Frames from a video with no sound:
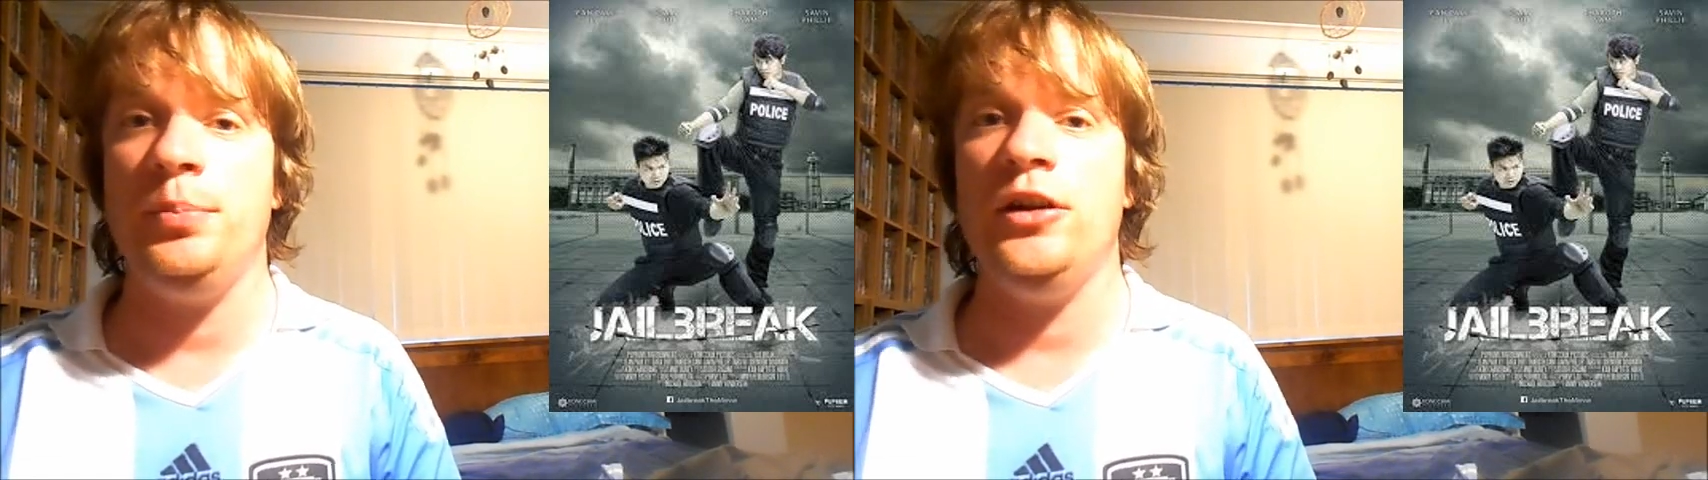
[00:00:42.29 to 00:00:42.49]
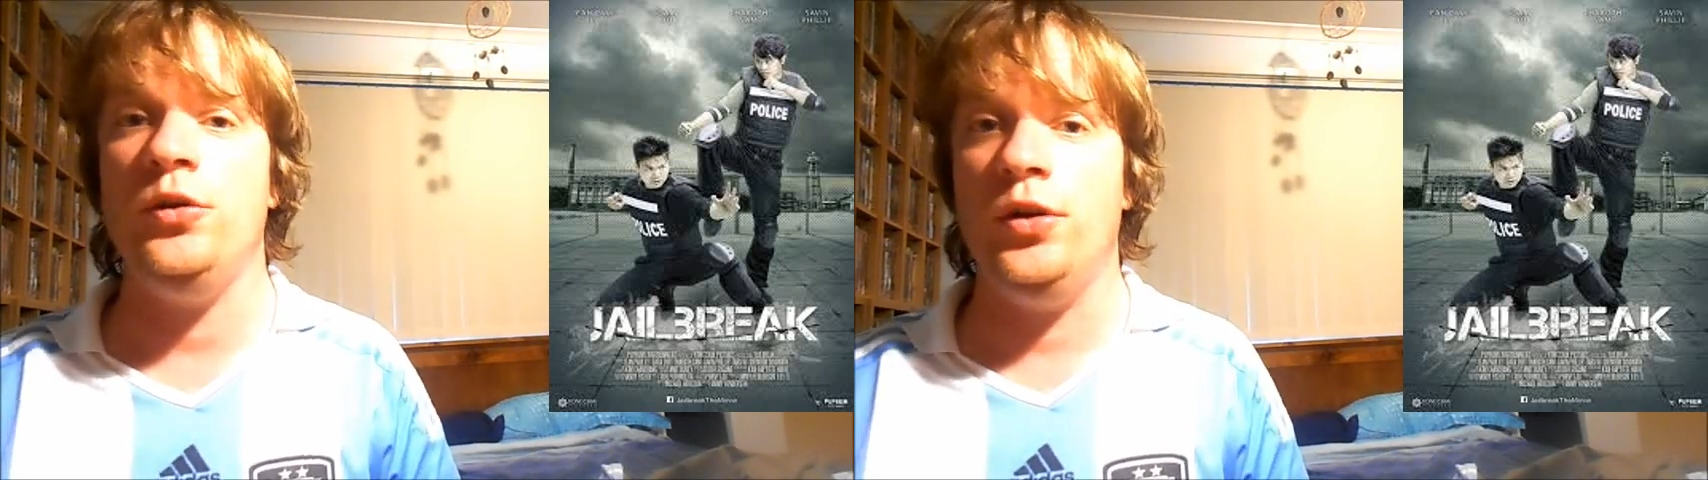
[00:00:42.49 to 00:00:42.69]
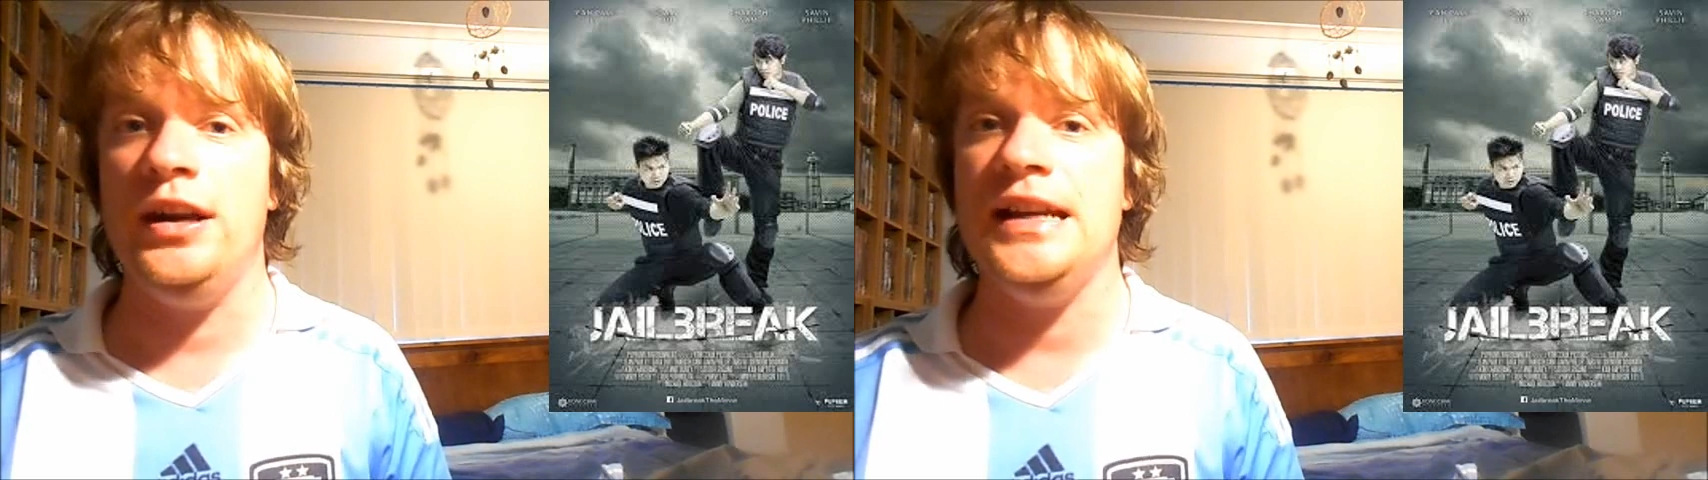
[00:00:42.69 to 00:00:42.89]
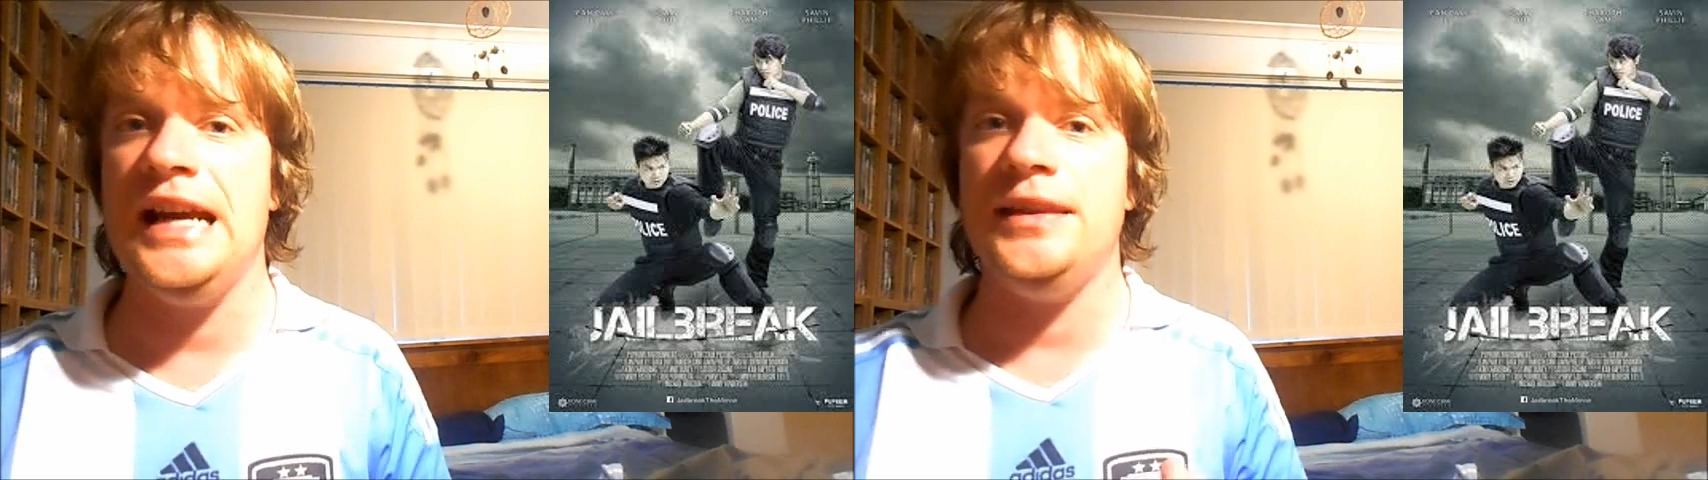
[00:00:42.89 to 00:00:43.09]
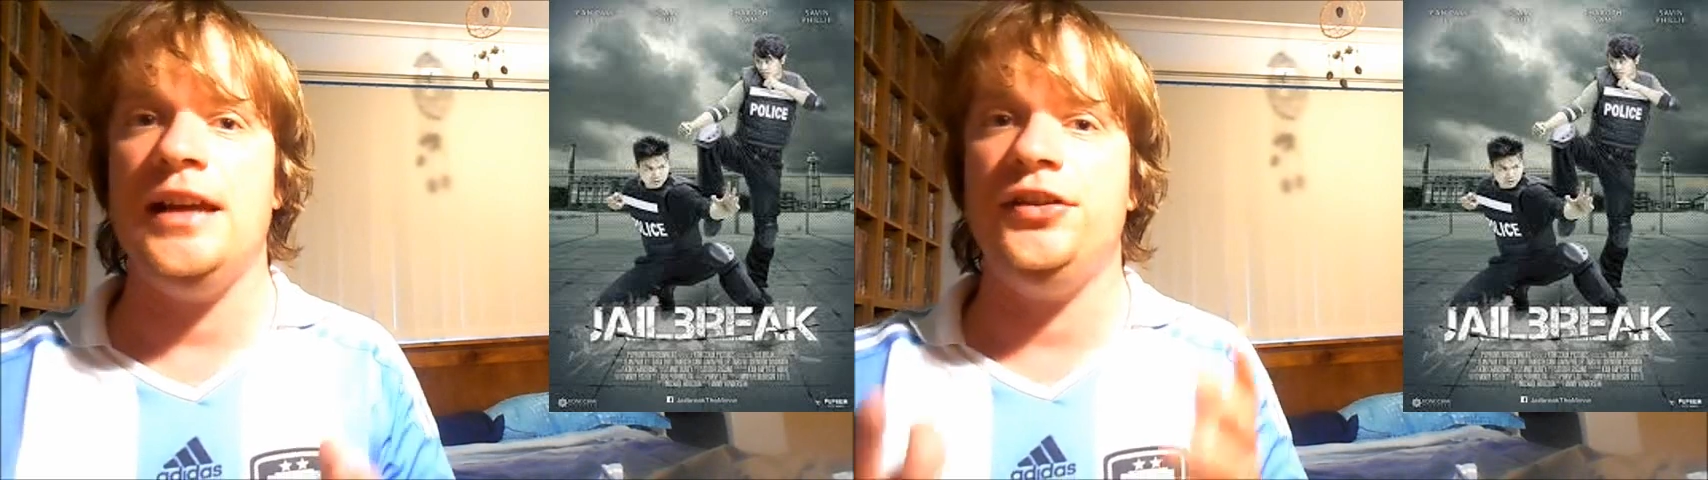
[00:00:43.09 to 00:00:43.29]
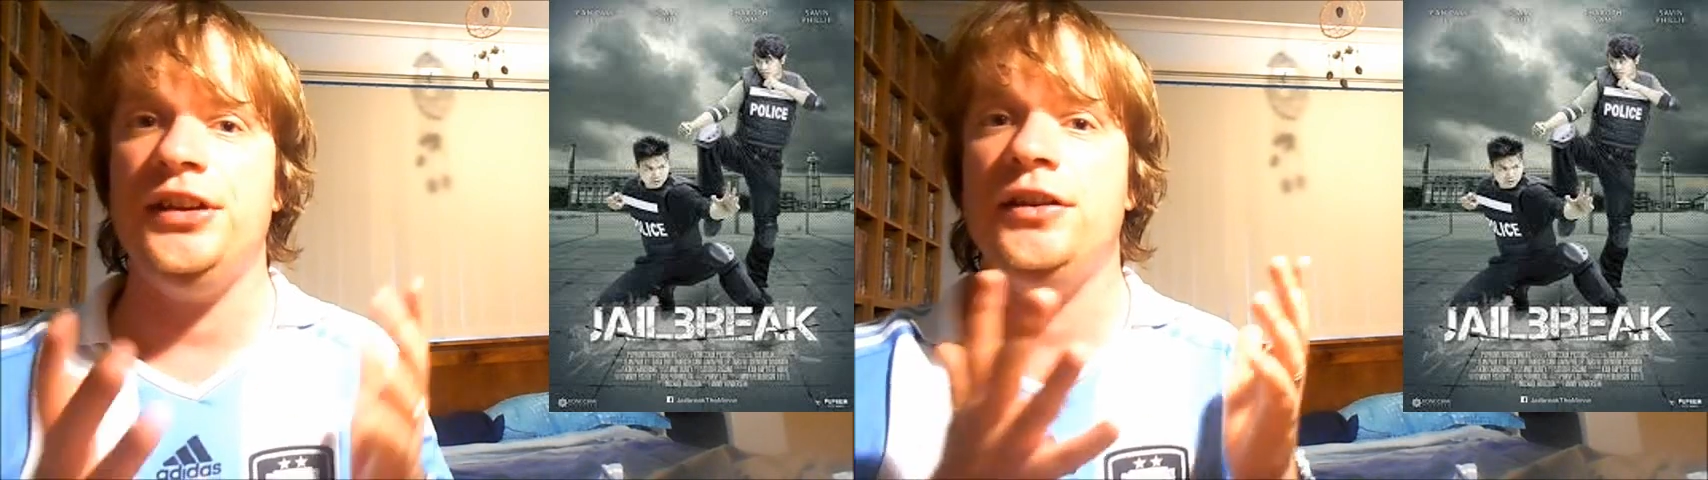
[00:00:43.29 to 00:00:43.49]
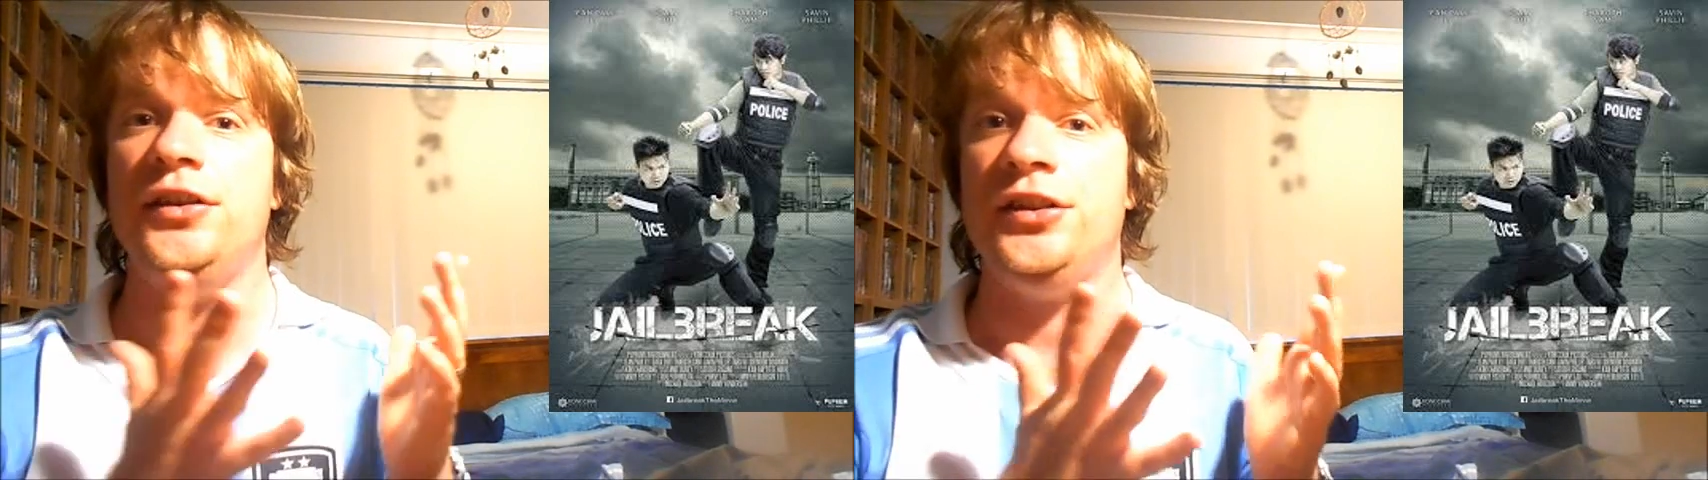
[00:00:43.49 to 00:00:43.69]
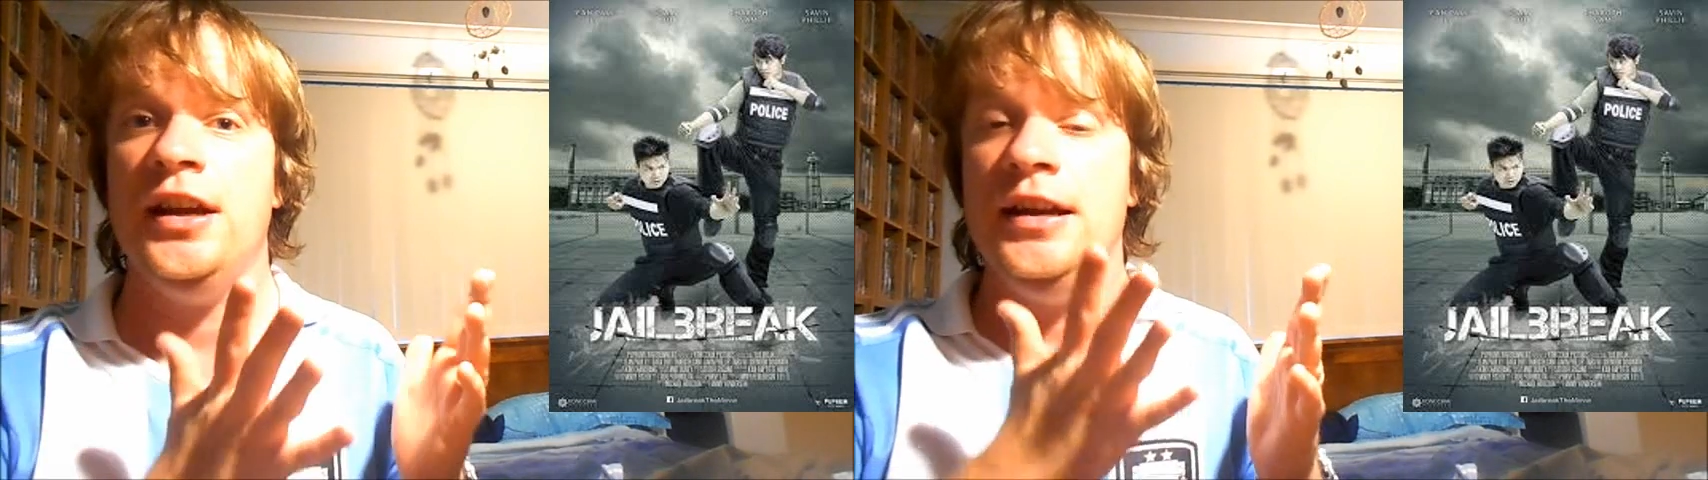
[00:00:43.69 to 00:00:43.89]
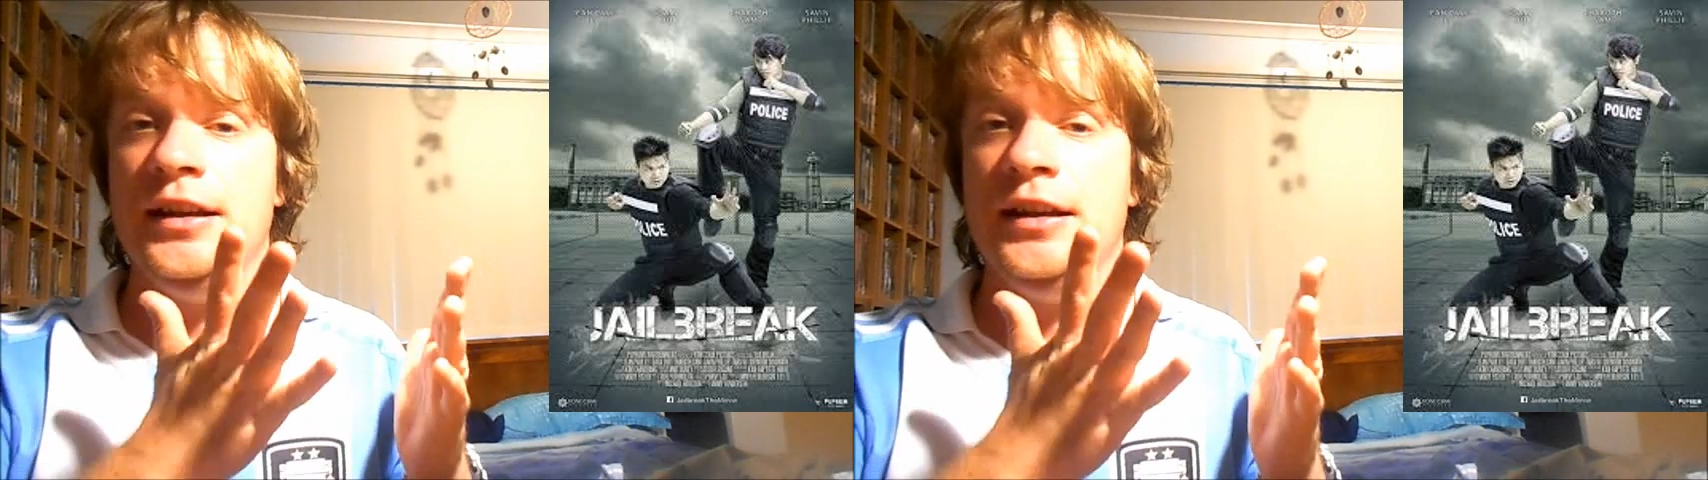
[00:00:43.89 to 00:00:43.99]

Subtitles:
but in order to get that sentence